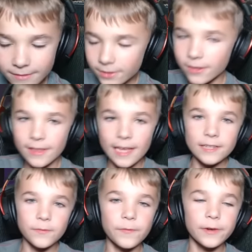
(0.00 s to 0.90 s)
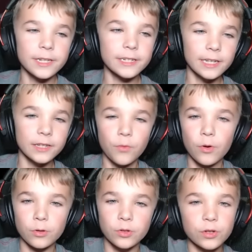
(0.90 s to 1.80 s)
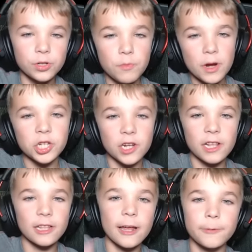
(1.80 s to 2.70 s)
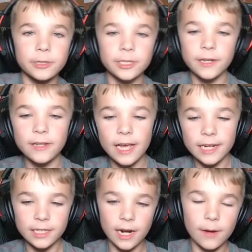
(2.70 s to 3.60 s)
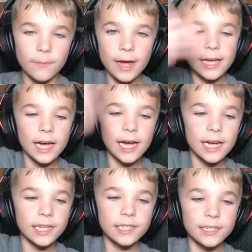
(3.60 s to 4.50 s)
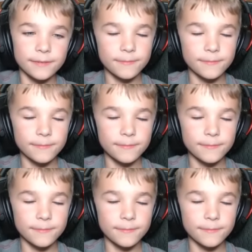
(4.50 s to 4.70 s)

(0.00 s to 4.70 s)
so that's it for today's video. Just smash that like. We'll see you next time. Bye, guys.